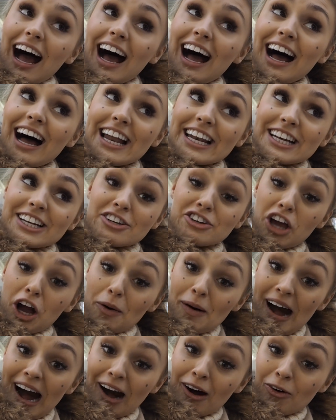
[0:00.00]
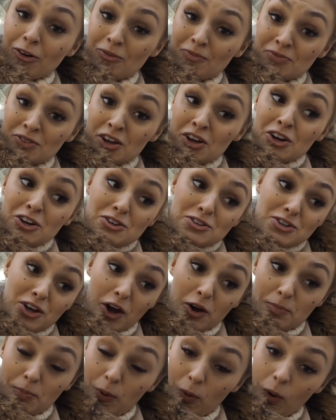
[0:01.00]
And go out. Oh.
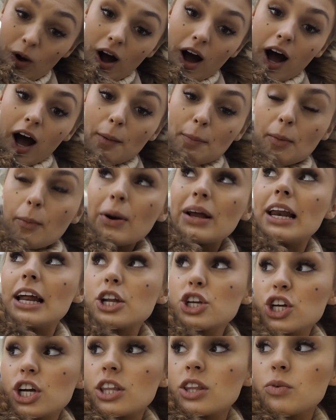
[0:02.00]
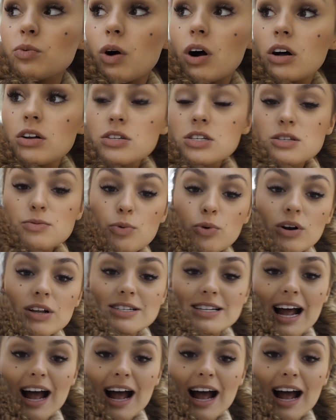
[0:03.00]
So poor her. But we're literally in the world's smallest